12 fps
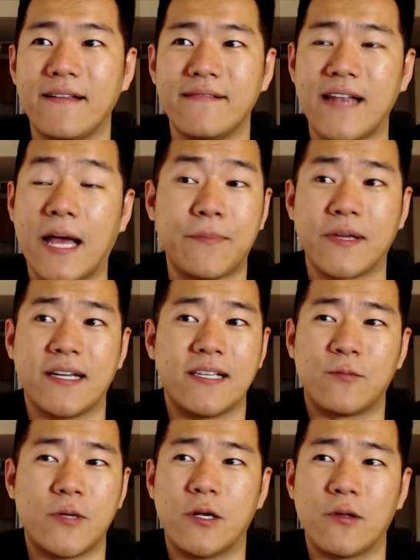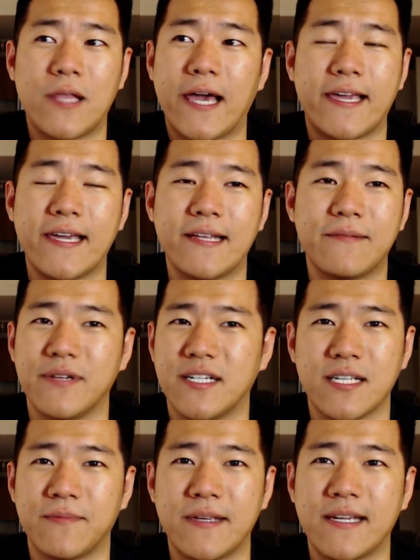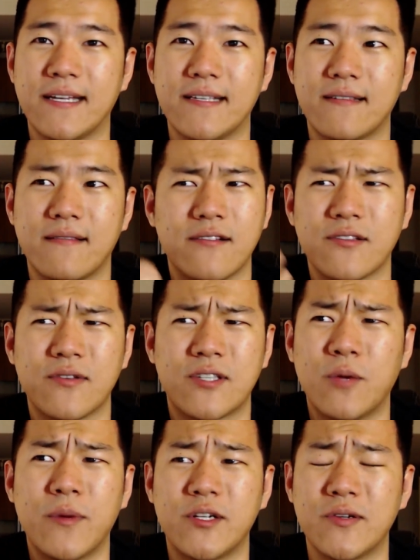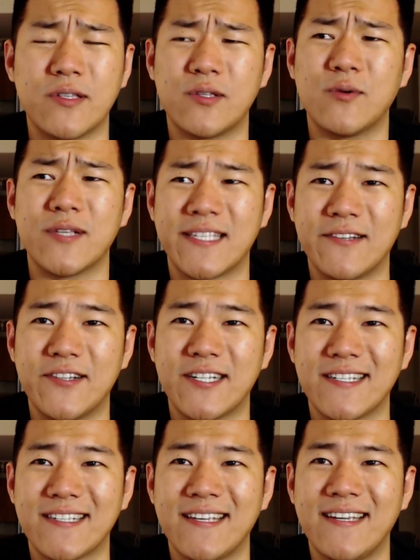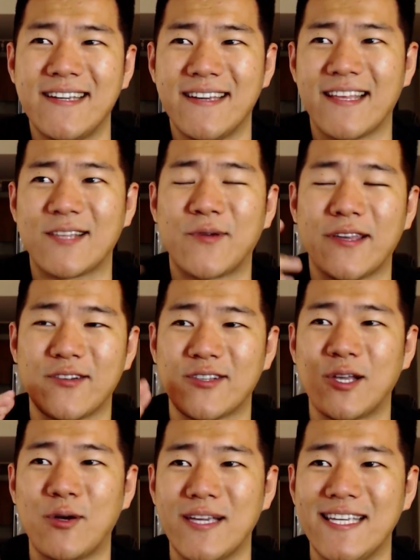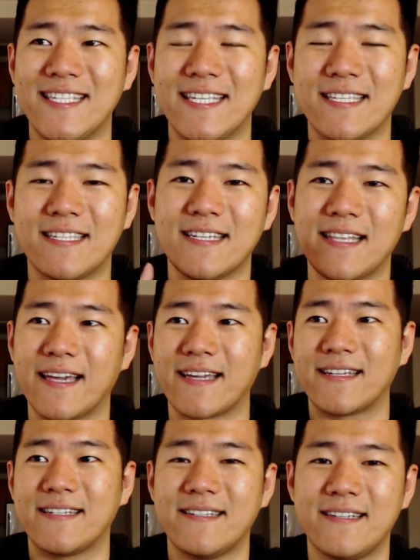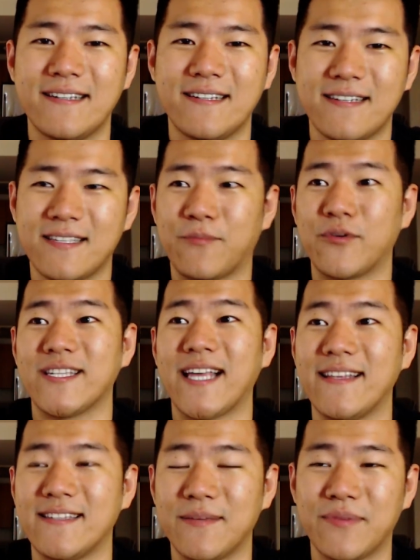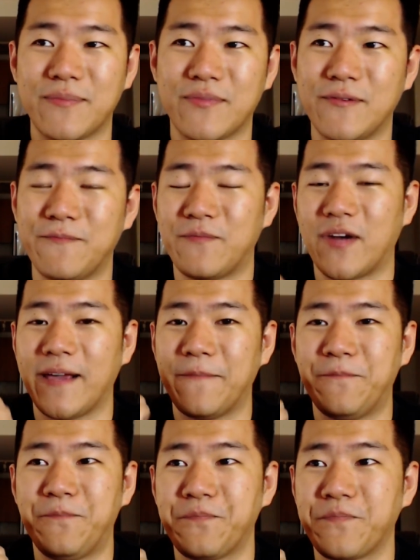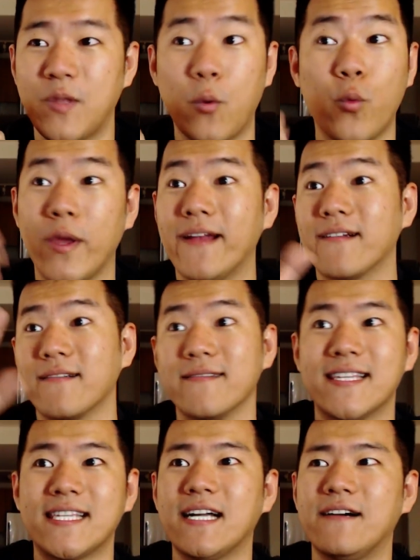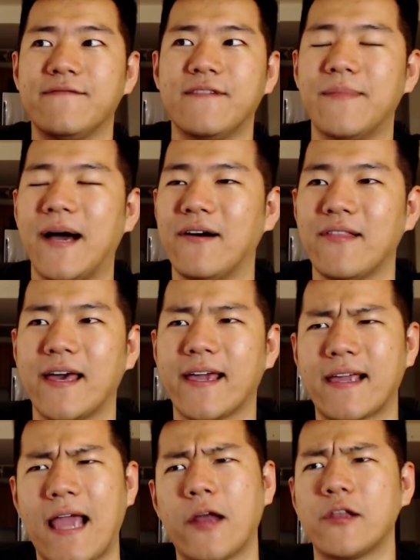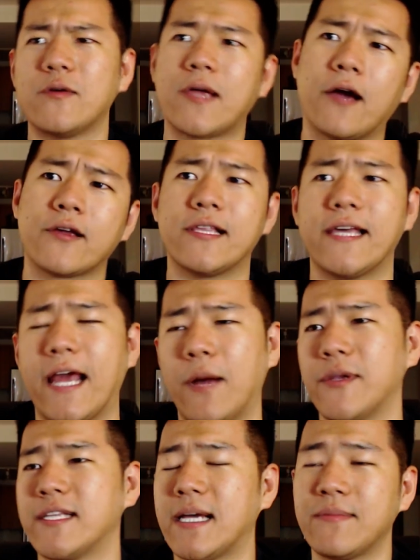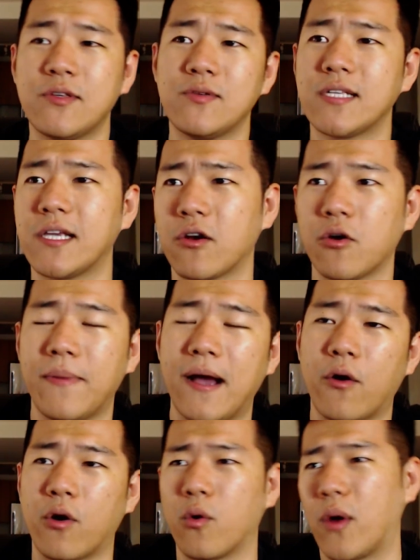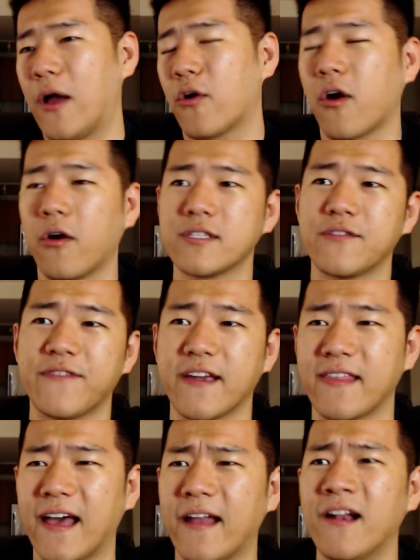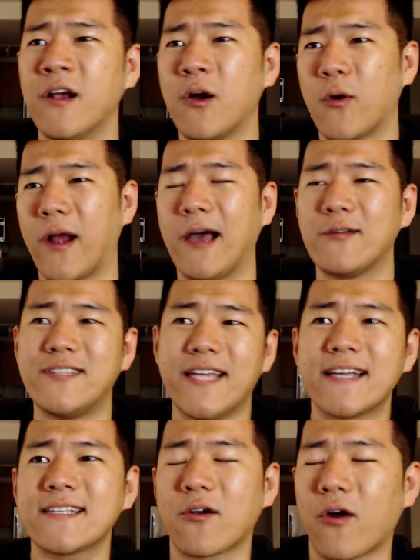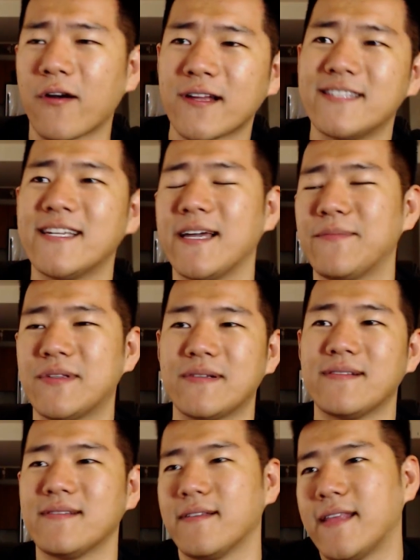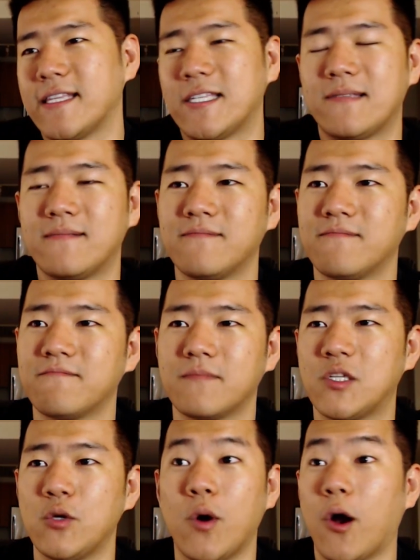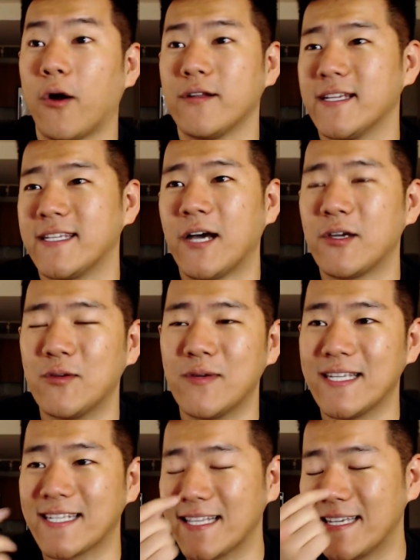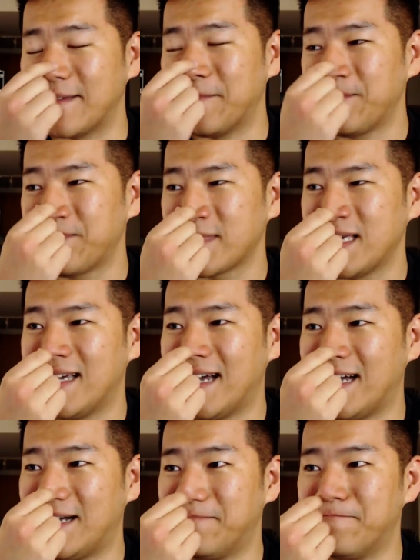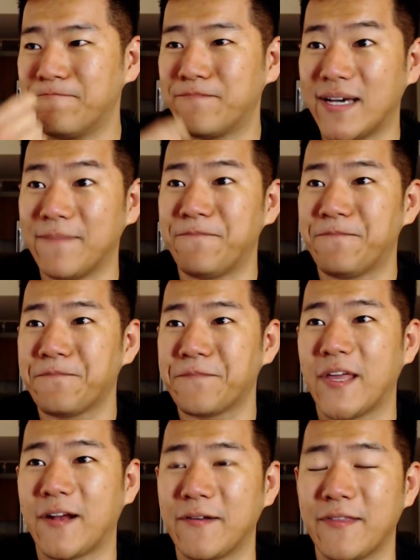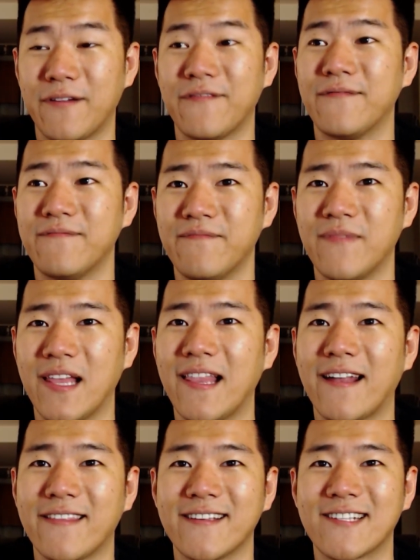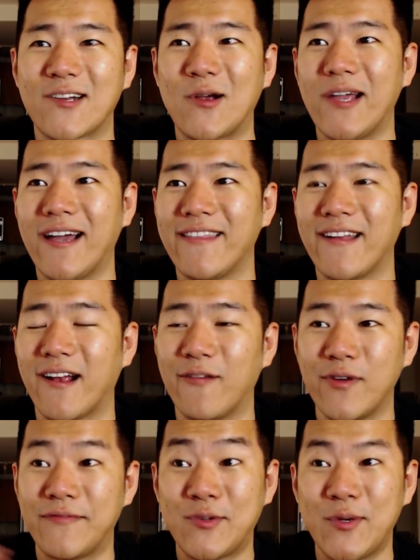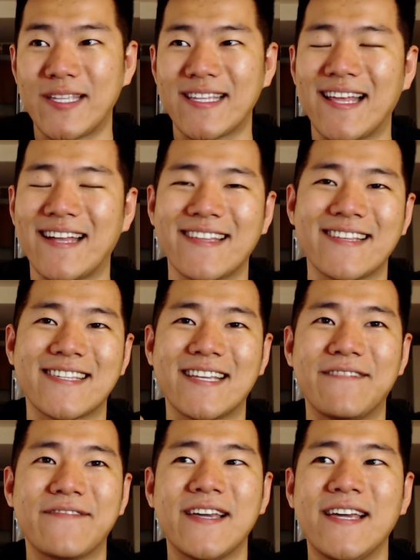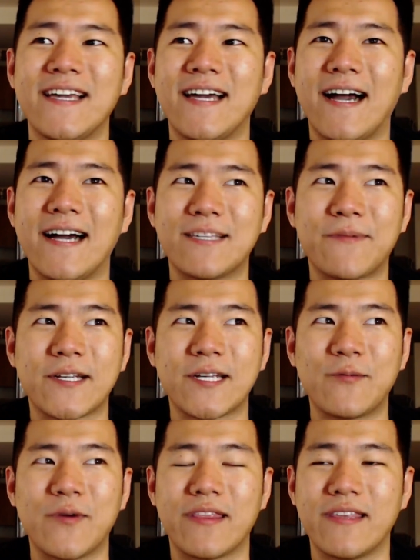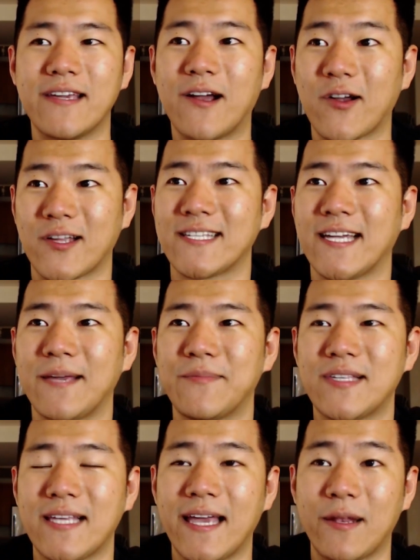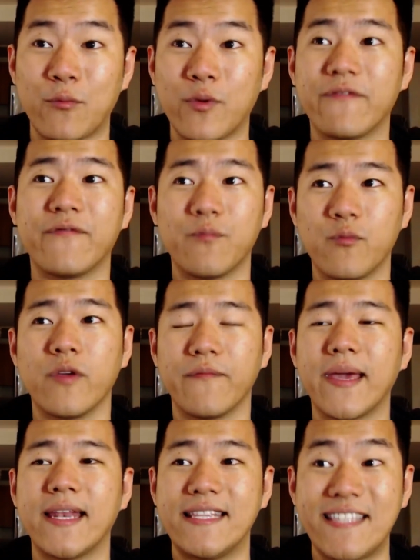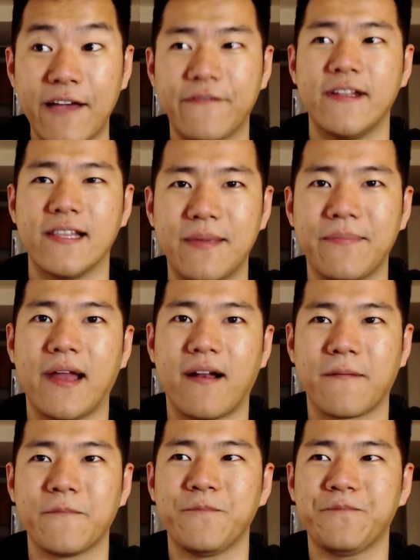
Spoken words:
Not because we don't like it, but just because there's only so much you can do with synergies. And that's why they're so easy to present to people, right? The weird stuff about like, how do you calculate how many times you use a hero power, or how cards affect that, or how decks are archetyped, or, you know, that's too hard to tell you easily. But there a lot of things are going on there, and we've tweaked a lot of this stuff, especially with the archetypes, and we made it definitely better.